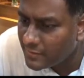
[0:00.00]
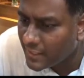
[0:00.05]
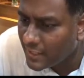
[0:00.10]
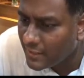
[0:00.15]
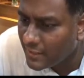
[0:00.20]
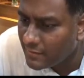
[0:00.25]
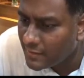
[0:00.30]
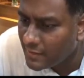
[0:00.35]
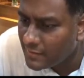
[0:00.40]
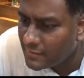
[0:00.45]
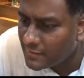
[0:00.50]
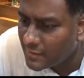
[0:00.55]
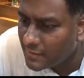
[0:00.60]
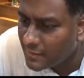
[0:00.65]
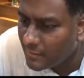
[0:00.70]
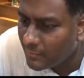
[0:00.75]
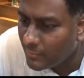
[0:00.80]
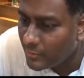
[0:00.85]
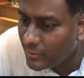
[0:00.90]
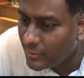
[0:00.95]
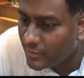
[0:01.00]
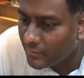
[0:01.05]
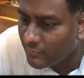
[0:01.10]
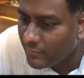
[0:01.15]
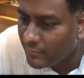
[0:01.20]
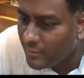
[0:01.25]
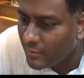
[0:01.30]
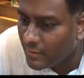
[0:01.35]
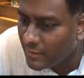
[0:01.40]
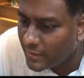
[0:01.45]
can you tell us about the
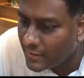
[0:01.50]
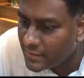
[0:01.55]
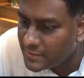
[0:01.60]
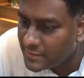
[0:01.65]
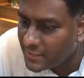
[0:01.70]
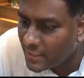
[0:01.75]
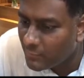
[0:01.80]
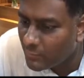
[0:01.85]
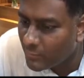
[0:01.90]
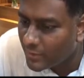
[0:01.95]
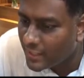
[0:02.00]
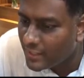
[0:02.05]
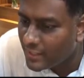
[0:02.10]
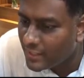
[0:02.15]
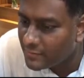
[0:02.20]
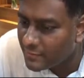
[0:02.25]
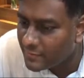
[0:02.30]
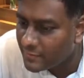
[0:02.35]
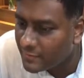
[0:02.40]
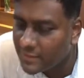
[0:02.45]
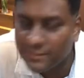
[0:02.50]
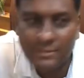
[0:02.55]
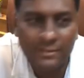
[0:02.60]
review on Russia-Ukraine situation?